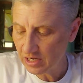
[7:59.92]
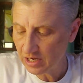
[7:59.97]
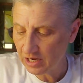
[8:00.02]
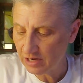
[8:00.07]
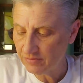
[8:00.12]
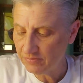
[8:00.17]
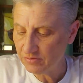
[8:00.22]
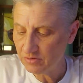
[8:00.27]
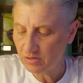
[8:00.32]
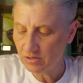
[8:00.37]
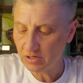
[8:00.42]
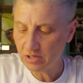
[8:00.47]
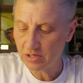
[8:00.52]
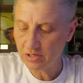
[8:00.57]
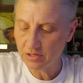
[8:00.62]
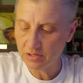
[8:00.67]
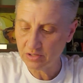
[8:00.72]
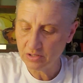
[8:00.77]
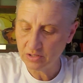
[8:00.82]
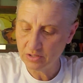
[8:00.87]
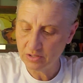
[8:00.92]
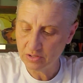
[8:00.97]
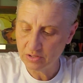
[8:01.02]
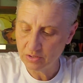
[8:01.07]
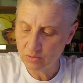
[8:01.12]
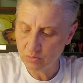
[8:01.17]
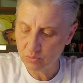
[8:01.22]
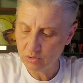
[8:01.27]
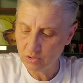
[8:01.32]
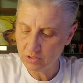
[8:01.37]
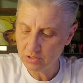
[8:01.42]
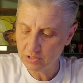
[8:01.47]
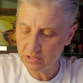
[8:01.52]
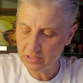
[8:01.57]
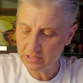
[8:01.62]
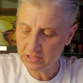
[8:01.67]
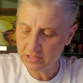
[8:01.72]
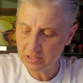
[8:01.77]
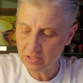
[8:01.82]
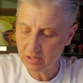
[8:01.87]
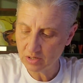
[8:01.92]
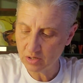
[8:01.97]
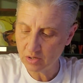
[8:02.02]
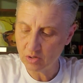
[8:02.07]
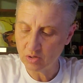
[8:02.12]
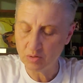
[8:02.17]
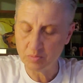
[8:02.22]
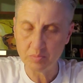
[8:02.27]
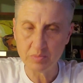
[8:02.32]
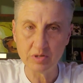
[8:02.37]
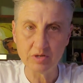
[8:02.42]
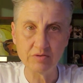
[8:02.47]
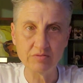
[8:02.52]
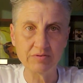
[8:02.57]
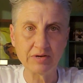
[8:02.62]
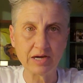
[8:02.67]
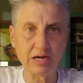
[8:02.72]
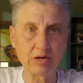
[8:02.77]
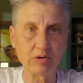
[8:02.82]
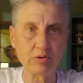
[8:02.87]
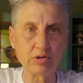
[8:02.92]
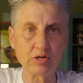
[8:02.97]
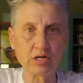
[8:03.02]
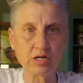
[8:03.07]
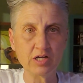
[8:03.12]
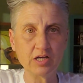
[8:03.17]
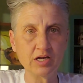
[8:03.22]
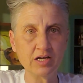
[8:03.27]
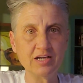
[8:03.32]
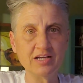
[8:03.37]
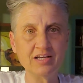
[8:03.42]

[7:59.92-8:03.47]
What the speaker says: After all, the world is the home of our